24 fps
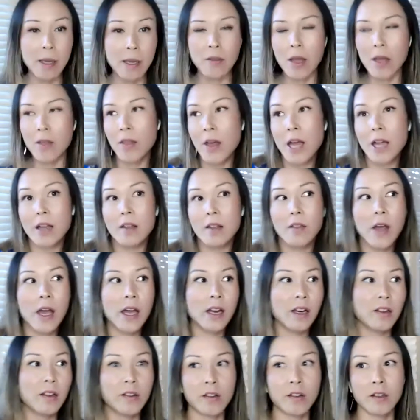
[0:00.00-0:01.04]
I mean, and that
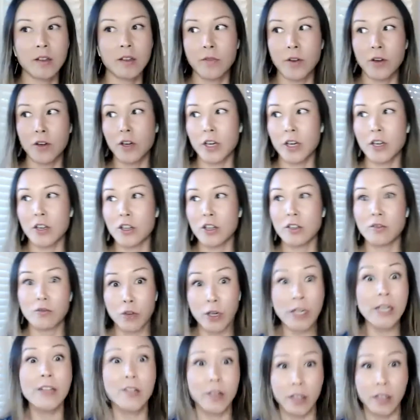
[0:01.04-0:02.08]
that is a very good
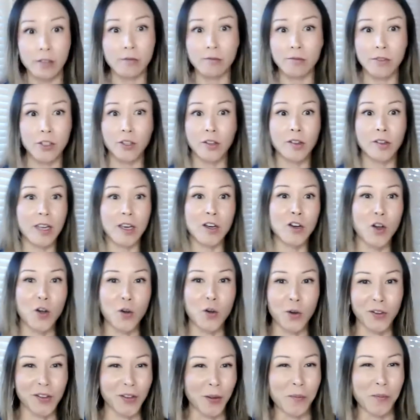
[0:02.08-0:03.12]
reason to say
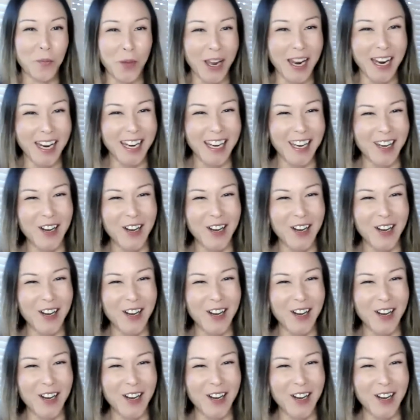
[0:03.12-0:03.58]
no to something.